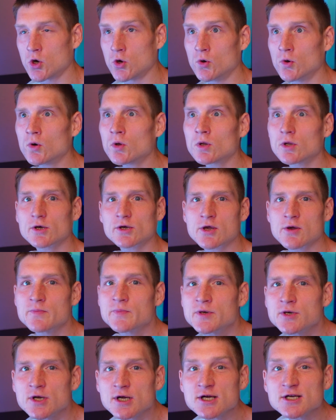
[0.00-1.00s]
cool
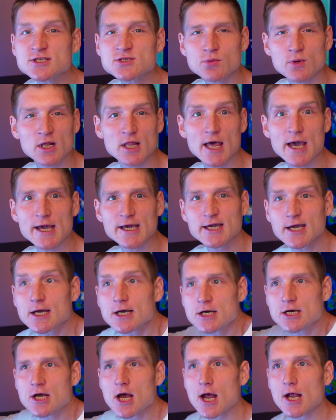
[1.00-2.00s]
computers were like
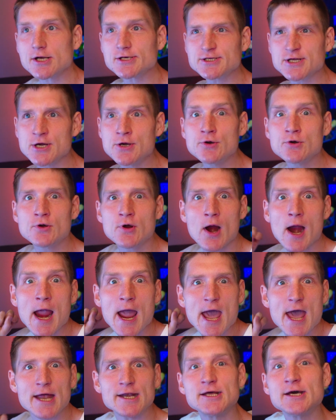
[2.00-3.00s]
two
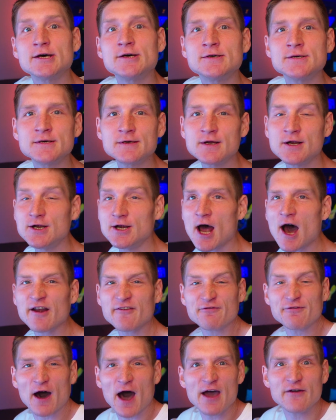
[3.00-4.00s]
grand,
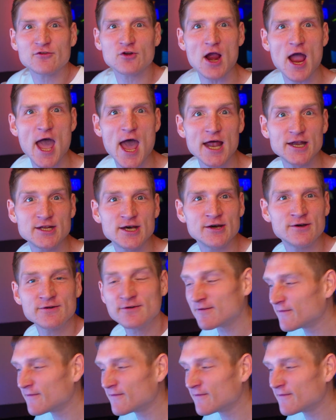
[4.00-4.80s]
not five grand.